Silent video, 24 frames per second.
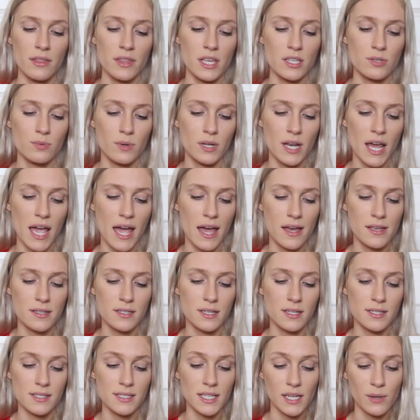This one
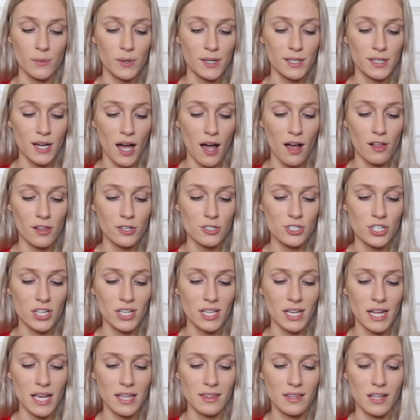has seaweed
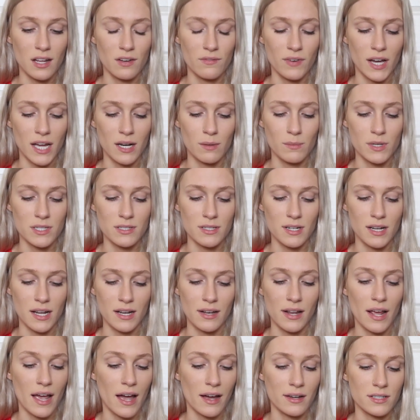collagen and then vitamins and
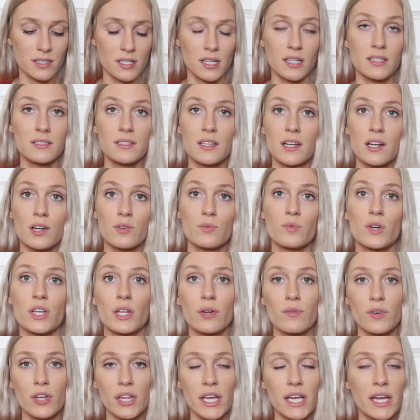antioxidants that are
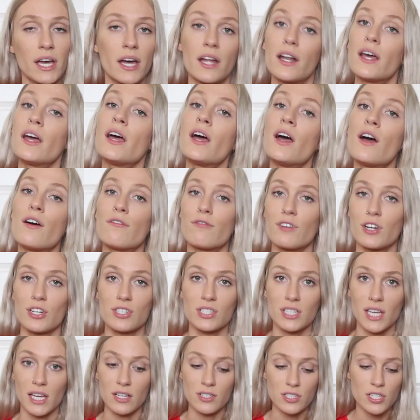really, really good for
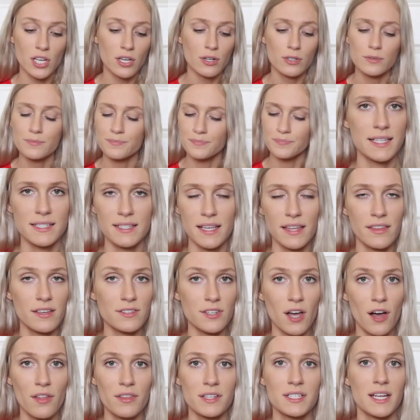your skin too. I say
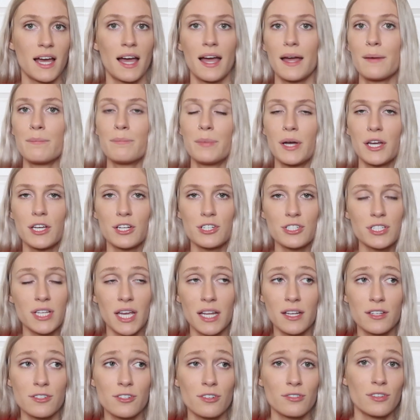this all the time, but your
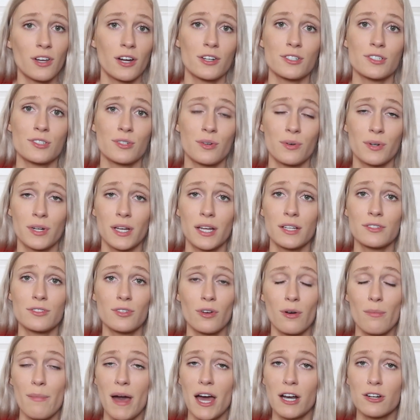skin is your largest organ,
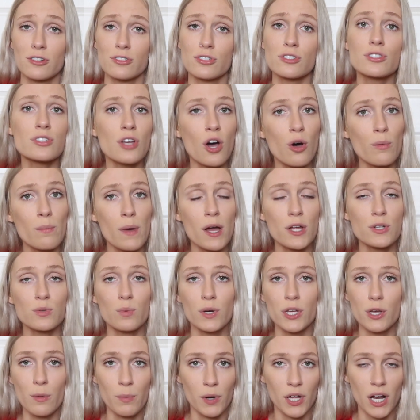so it matters so
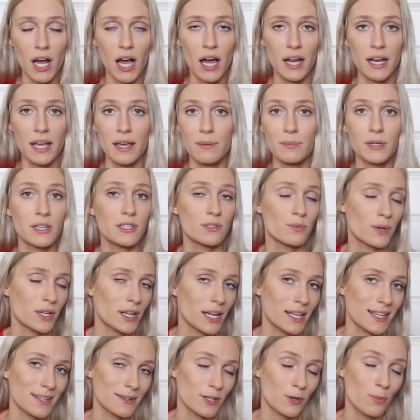much what you put on it, because
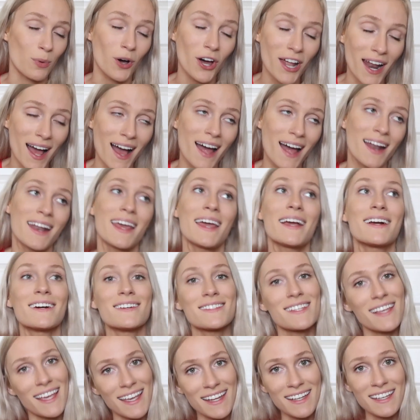what you put on it
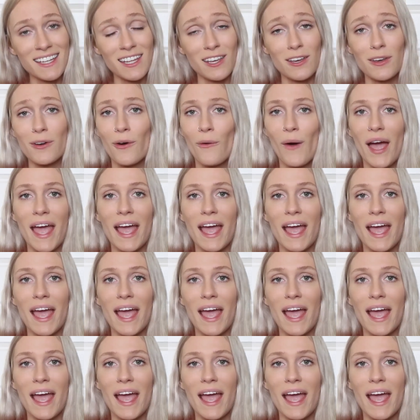goes in you.